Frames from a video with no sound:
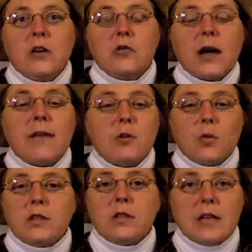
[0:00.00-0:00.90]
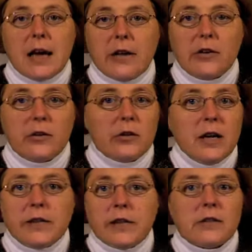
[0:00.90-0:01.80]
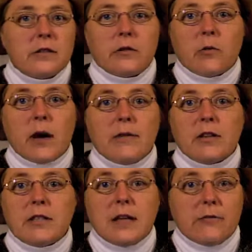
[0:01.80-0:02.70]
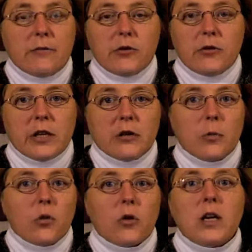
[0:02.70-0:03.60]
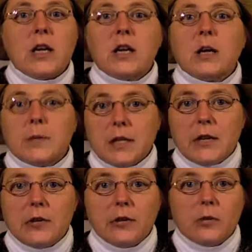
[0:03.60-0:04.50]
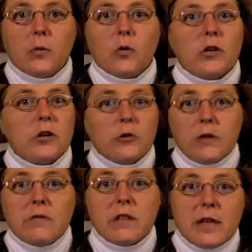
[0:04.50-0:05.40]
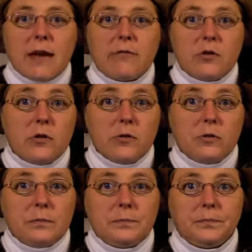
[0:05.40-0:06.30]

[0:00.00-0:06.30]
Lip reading: drive that went to the editor doesn't arrive on set first thing in the morning. It comes later in the morning or even the afternoon.